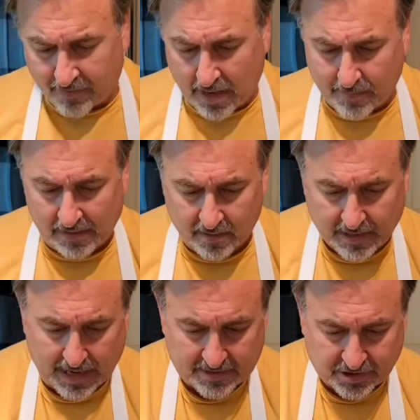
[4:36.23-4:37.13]
I've got my
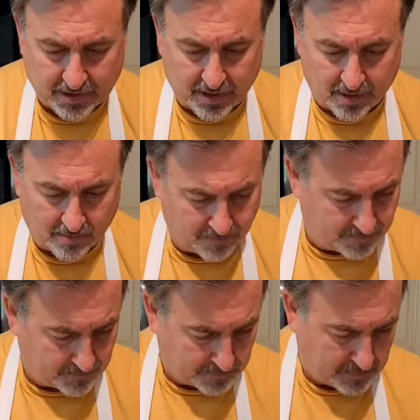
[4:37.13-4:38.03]
little gadget here,
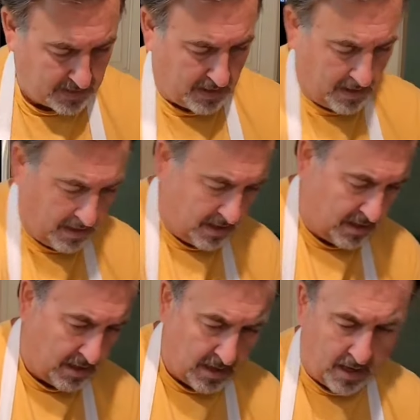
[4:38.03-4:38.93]

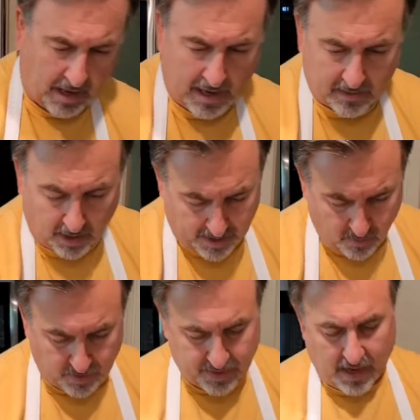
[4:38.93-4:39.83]
and
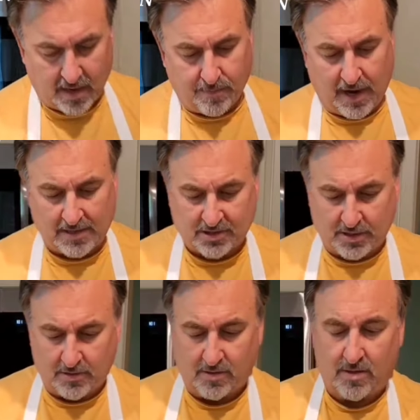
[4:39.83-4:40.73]
like with the egg
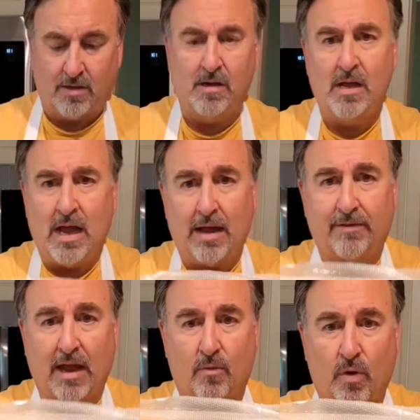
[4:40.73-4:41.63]
pasta,
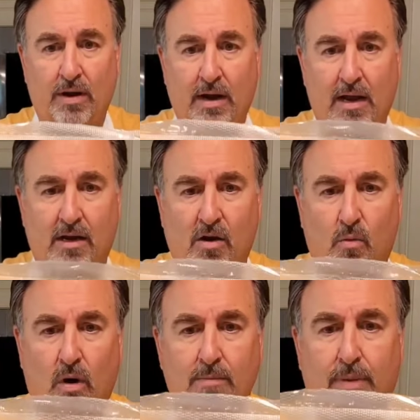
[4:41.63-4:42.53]
I've got written on
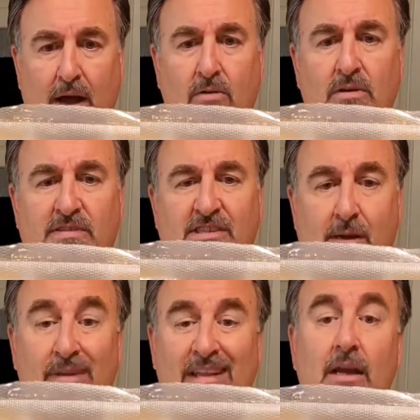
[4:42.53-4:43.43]
here 1 pound of
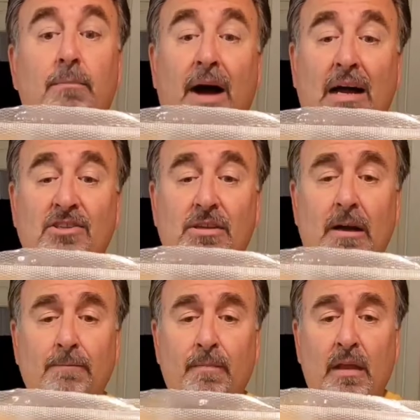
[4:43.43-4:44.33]
semolina
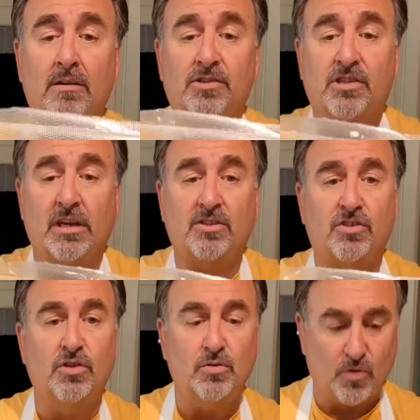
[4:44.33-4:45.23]
pasta,
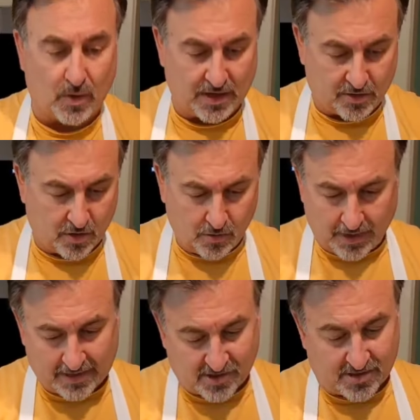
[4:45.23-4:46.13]

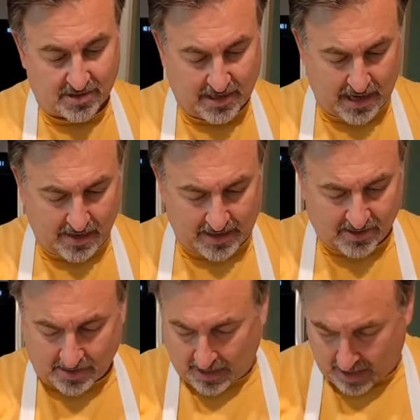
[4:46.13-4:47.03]
6/2/22. That's today.
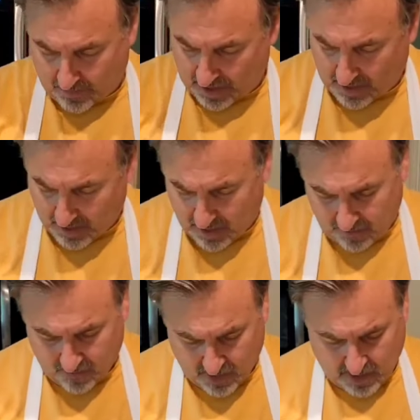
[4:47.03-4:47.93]
That's the day I'm making
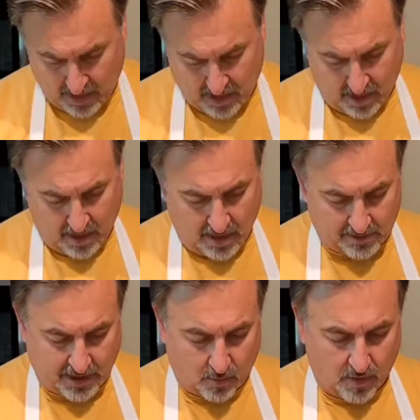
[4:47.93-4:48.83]
it.
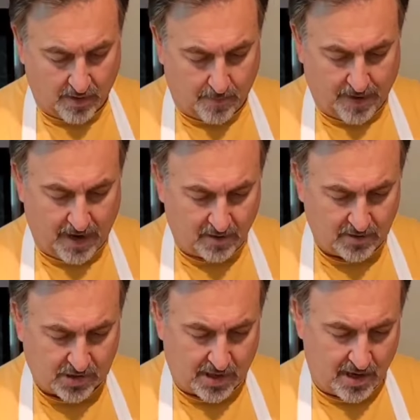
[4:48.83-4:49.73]
I'll take 1 of the
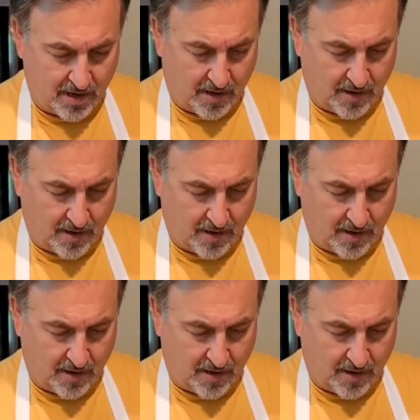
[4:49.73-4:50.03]
pounds.